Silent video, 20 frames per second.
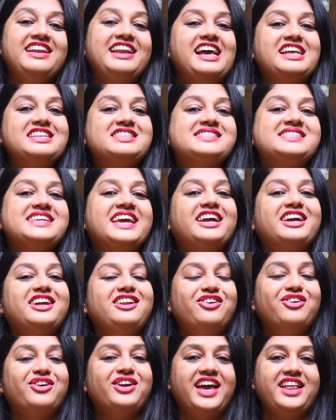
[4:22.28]
Let's take a
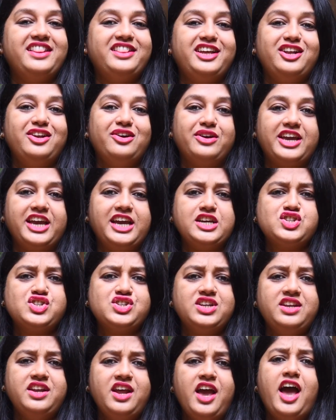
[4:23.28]
look at the
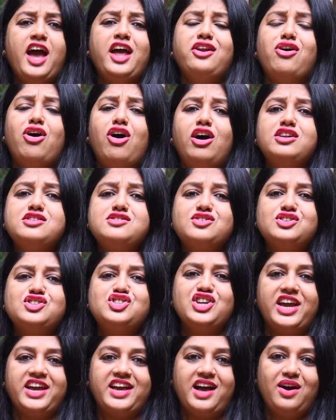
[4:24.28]
location and also
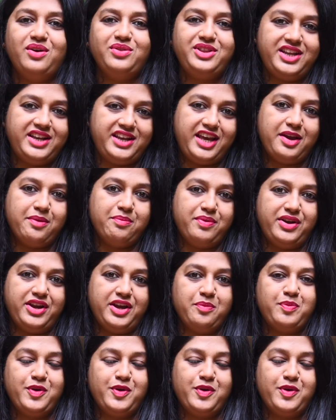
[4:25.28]
check out the neighboring